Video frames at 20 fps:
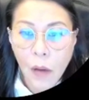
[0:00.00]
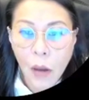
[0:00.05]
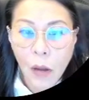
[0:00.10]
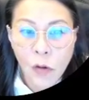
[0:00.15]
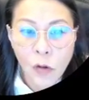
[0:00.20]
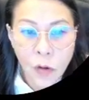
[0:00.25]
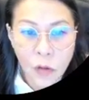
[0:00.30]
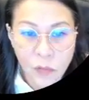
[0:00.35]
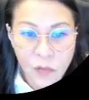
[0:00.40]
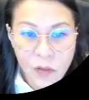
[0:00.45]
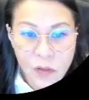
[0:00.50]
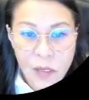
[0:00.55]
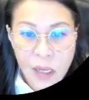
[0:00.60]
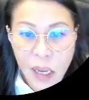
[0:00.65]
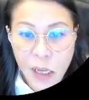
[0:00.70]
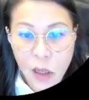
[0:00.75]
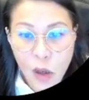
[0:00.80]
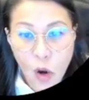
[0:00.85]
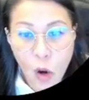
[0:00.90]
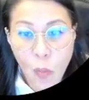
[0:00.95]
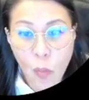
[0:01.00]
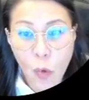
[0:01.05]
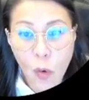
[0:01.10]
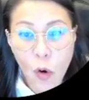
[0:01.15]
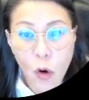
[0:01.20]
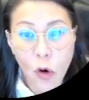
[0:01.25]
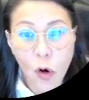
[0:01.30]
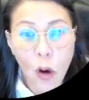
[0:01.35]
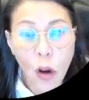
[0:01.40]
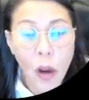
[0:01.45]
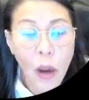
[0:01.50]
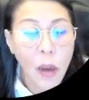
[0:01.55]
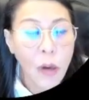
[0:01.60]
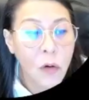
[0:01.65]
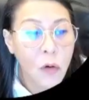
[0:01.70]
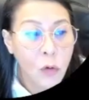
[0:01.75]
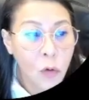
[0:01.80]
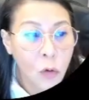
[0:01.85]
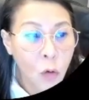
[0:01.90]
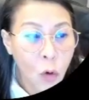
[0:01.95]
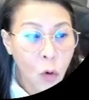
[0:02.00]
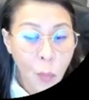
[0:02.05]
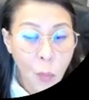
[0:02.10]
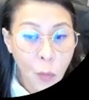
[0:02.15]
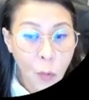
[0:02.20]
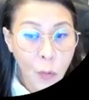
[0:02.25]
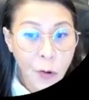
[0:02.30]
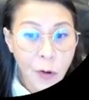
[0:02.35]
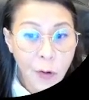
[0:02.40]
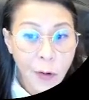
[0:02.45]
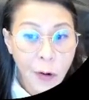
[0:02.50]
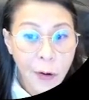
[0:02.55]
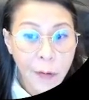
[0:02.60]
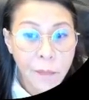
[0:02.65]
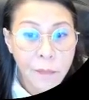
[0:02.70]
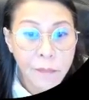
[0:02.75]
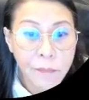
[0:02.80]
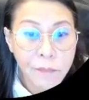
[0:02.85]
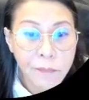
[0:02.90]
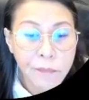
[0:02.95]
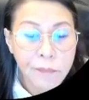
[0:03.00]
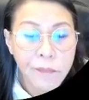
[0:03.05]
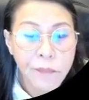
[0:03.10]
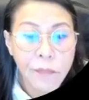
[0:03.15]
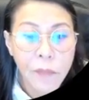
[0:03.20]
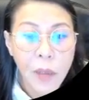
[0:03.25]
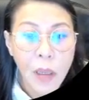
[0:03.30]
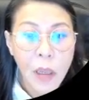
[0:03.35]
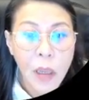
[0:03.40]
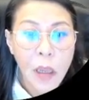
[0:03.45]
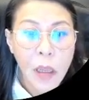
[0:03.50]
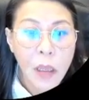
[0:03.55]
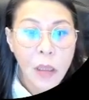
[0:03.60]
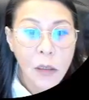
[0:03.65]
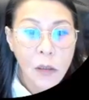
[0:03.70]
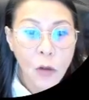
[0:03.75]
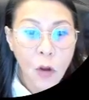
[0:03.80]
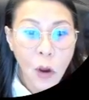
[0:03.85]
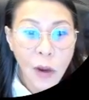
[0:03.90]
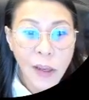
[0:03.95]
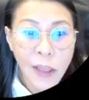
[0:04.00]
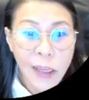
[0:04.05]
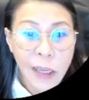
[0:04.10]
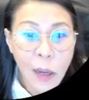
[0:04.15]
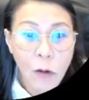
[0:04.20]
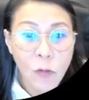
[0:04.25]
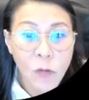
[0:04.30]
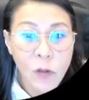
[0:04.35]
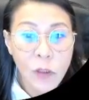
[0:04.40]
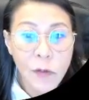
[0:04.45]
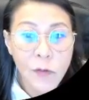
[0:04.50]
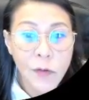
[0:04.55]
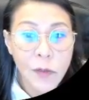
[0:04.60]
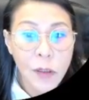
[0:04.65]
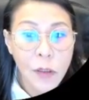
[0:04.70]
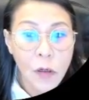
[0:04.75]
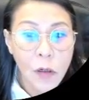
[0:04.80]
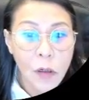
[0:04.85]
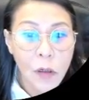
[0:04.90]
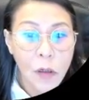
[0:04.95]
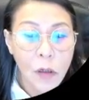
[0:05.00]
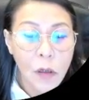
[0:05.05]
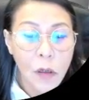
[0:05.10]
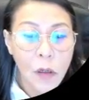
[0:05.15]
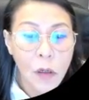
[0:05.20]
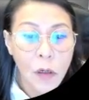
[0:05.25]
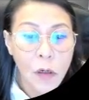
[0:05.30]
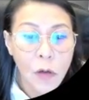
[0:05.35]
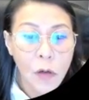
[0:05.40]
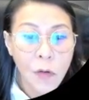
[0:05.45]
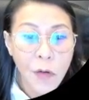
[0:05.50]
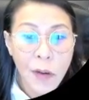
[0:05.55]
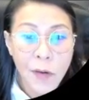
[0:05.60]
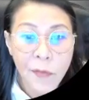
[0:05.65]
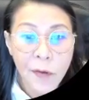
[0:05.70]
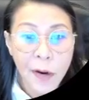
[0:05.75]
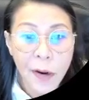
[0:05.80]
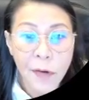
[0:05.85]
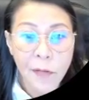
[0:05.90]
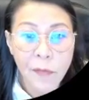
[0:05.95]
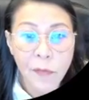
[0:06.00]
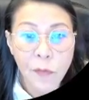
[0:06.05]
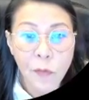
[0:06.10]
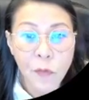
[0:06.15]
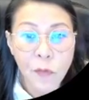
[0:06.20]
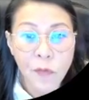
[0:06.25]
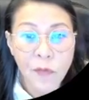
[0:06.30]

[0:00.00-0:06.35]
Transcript: you see any combo or not ah? don't know combo here right mm. got any countering Ah, no have right no